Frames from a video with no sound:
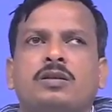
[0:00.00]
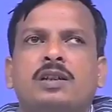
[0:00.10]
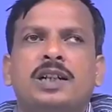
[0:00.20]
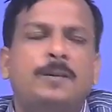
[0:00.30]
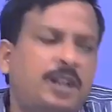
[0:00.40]

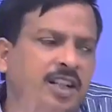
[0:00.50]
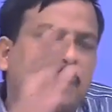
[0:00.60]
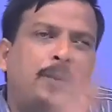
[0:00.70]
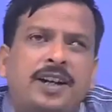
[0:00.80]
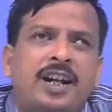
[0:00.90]
If it is a
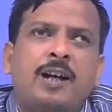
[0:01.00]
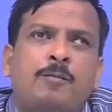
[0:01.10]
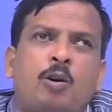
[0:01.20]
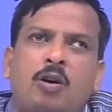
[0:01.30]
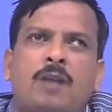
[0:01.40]
BTech
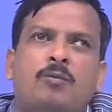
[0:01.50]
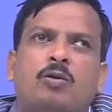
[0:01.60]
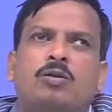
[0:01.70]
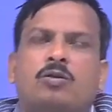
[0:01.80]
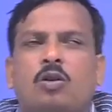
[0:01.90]
program
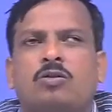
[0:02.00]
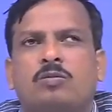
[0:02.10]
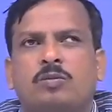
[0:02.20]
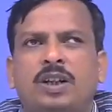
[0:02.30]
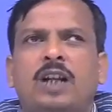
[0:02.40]

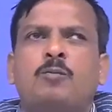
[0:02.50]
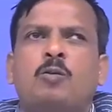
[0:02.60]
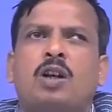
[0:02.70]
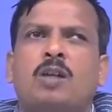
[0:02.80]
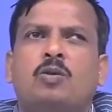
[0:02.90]

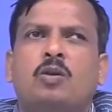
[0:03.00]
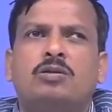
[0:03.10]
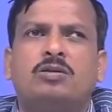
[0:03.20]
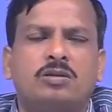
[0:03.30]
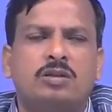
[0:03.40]

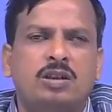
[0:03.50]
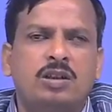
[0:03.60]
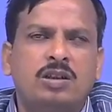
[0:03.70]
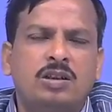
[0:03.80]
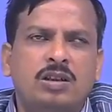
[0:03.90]
course,
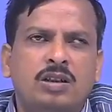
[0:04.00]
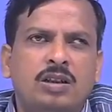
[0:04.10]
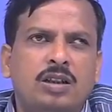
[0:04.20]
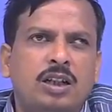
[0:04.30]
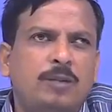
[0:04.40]

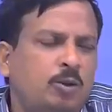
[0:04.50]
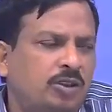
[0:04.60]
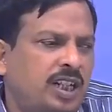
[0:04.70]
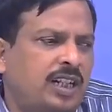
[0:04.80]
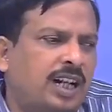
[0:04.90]
if you
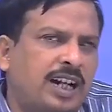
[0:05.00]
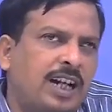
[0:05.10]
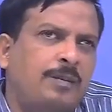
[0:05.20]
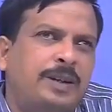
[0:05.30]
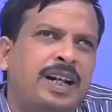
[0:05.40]
see that
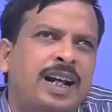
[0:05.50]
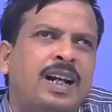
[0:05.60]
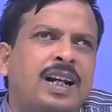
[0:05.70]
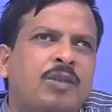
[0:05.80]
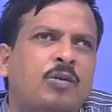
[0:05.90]

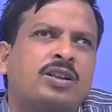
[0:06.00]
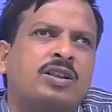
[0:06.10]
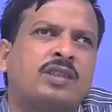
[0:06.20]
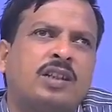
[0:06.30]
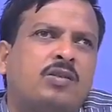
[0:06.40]
NBA and
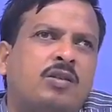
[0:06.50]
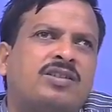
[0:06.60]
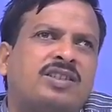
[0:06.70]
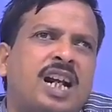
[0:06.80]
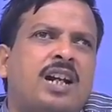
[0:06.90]
Washington Accord
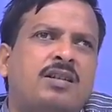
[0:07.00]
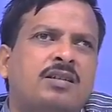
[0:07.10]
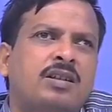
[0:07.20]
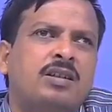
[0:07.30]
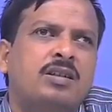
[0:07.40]
said
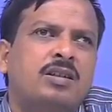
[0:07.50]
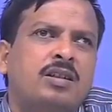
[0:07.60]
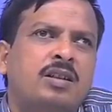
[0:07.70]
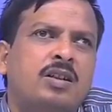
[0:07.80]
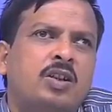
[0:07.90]

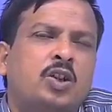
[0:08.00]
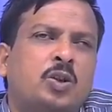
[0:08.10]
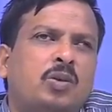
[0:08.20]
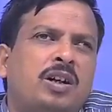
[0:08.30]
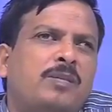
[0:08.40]
the
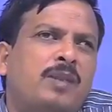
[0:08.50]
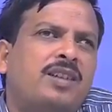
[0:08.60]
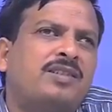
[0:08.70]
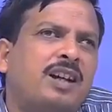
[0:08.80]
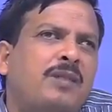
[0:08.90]
student
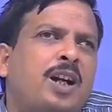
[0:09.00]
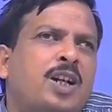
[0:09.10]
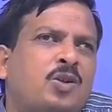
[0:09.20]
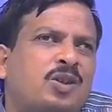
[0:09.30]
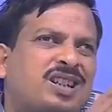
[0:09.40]
must able
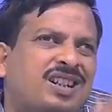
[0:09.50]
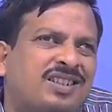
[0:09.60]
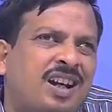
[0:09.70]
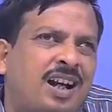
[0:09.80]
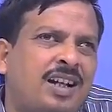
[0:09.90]
to
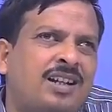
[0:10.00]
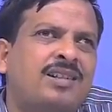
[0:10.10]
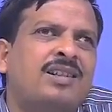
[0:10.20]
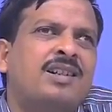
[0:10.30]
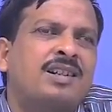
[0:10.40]

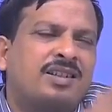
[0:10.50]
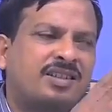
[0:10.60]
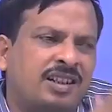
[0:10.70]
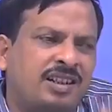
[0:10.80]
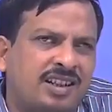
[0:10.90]
design,
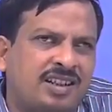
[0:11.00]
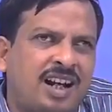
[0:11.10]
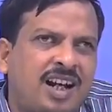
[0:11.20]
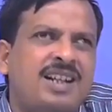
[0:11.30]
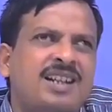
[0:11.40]

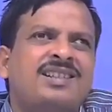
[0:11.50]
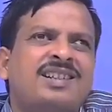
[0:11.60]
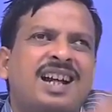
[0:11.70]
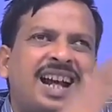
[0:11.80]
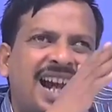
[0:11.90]
synthesize,
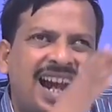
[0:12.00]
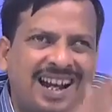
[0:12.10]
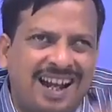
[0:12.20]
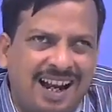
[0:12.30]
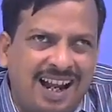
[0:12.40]

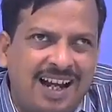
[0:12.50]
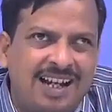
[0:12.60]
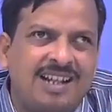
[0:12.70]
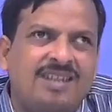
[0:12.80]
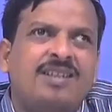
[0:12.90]

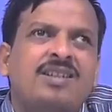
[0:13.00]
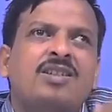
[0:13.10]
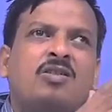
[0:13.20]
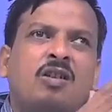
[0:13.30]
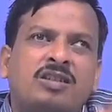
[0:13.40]
analyze,
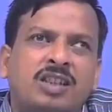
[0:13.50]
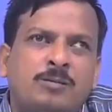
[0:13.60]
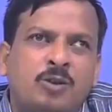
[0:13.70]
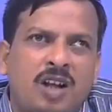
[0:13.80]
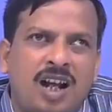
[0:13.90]

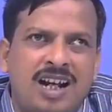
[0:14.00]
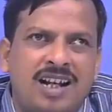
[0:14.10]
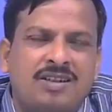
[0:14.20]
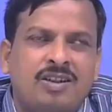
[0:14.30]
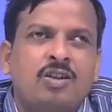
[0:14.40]
conceptualize.